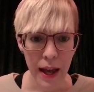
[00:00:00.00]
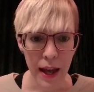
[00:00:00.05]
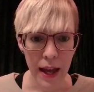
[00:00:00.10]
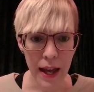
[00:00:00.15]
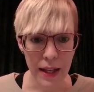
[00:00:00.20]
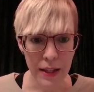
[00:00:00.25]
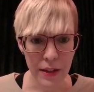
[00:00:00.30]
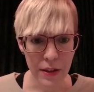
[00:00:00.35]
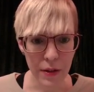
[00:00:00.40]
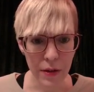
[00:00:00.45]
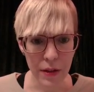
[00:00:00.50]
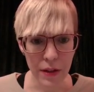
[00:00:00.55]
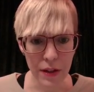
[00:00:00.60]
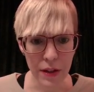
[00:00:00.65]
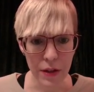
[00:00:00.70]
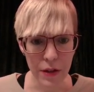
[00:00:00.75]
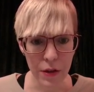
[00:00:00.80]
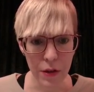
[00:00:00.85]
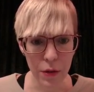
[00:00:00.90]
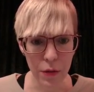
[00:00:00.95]
And so
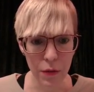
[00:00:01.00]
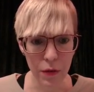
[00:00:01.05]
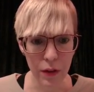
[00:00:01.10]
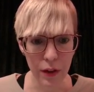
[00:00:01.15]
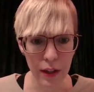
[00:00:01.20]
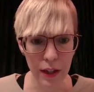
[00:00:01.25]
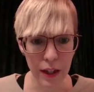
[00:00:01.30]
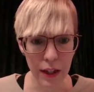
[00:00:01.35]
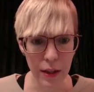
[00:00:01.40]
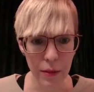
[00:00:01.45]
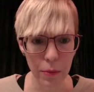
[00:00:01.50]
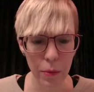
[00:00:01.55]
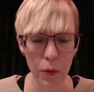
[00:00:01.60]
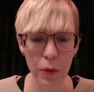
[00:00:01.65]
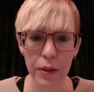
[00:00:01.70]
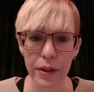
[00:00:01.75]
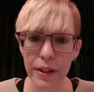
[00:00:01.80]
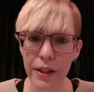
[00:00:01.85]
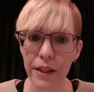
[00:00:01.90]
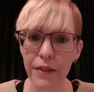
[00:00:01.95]
this is a really
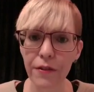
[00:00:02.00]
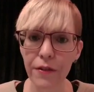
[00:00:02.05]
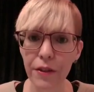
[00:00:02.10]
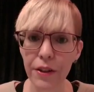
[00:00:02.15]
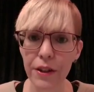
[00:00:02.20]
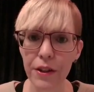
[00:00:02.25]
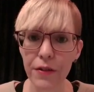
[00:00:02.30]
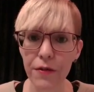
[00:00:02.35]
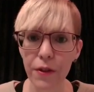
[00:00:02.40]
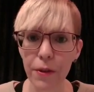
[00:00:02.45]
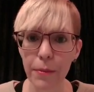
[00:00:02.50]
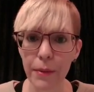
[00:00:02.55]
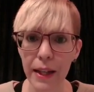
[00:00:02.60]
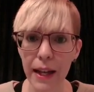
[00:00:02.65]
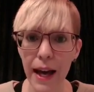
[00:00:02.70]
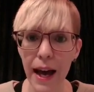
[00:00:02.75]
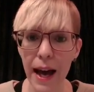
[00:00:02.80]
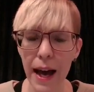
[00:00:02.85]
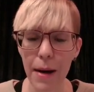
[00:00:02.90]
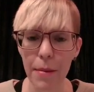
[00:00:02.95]
important difference from
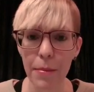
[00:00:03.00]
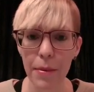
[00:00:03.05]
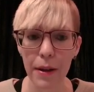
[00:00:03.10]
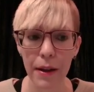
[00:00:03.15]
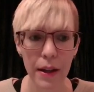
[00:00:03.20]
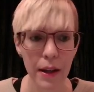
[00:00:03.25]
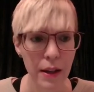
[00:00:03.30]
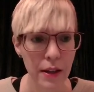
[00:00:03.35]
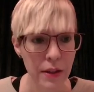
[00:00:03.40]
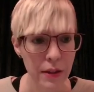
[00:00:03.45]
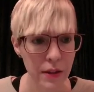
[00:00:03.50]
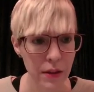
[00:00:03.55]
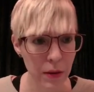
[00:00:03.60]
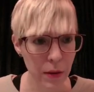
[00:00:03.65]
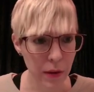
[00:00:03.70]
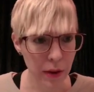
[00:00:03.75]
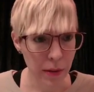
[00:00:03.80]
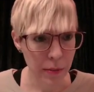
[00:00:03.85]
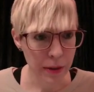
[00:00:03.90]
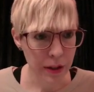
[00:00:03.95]
the app.
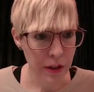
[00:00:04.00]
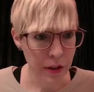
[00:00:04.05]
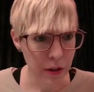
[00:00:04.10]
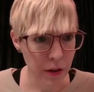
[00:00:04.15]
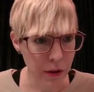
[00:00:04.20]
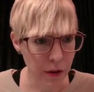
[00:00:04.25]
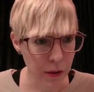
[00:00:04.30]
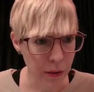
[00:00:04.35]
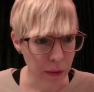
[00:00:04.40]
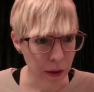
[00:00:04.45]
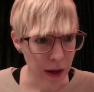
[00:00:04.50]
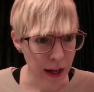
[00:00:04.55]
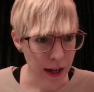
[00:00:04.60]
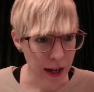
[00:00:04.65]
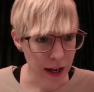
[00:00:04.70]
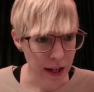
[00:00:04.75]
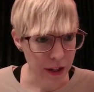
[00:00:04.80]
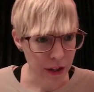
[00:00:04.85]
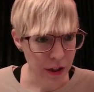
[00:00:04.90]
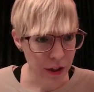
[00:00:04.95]
So let me show you. I
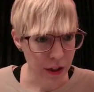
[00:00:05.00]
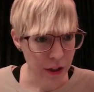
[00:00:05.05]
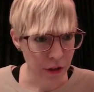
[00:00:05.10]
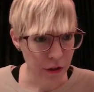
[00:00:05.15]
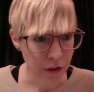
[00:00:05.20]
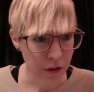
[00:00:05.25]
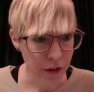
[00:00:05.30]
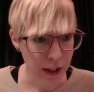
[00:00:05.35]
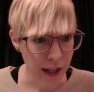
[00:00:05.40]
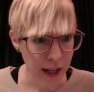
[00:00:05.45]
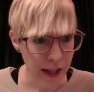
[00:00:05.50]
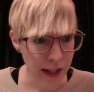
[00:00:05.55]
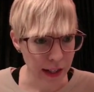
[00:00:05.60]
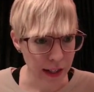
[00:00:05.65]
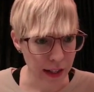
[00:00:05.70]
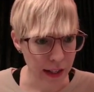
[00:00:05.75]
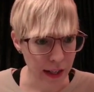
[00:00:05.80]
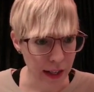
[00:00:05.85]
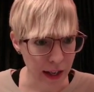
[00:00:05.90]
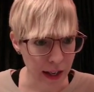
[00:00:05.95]
actually create